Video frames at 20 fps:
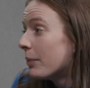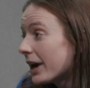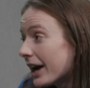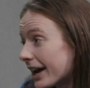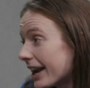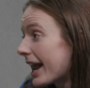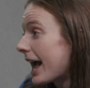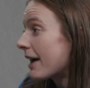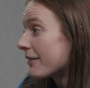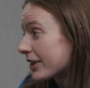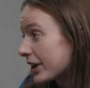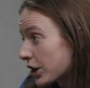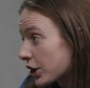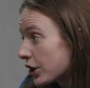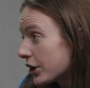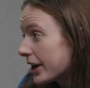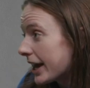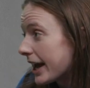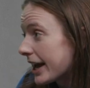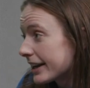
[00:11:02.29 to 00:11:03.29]
But having a
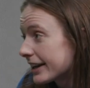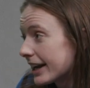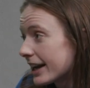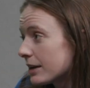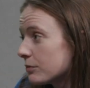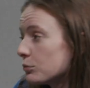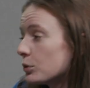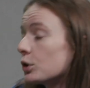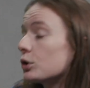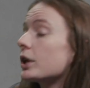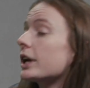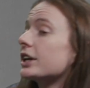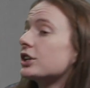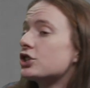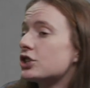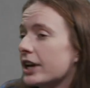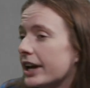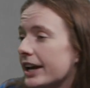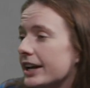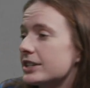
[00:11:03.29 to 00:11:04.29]
good head game will like
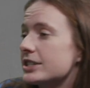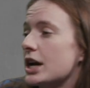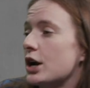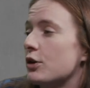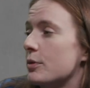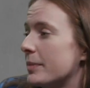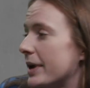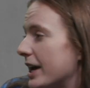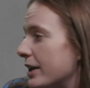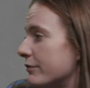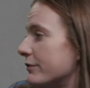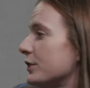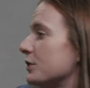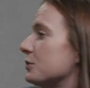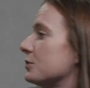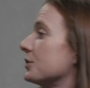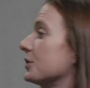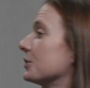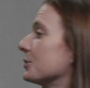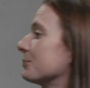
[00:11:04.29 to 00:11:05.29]
change how a man
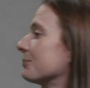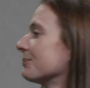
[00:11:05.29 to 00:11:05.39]
views you.